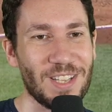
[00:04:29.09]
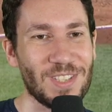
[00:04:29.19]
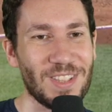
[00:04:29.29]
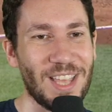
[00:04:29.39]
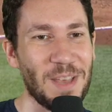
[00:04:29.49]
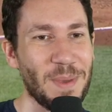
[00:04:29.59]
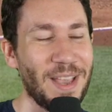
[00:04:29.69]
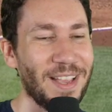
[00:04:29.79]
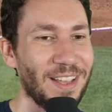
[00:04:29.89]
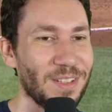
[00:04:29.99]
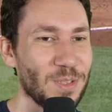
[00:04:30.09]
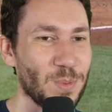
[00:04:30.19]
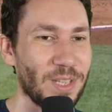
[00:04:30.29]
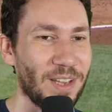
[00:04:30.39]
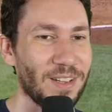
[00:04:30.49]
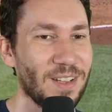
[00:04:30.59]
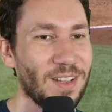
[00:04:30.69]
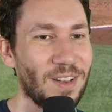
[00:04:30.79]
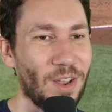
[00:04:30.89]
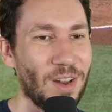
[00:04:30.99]
I saw the M A and I just, well, yeah.
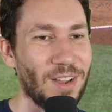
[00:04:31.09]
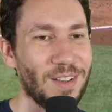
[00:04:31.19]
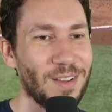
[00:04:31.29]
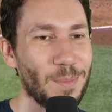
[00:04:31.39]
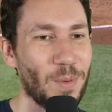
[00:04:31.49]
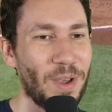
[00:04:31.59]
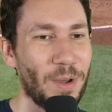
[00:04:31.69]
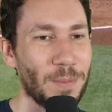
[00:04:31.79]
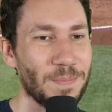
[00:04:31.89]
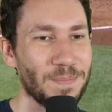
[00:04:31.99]
No, no, no, Marrero.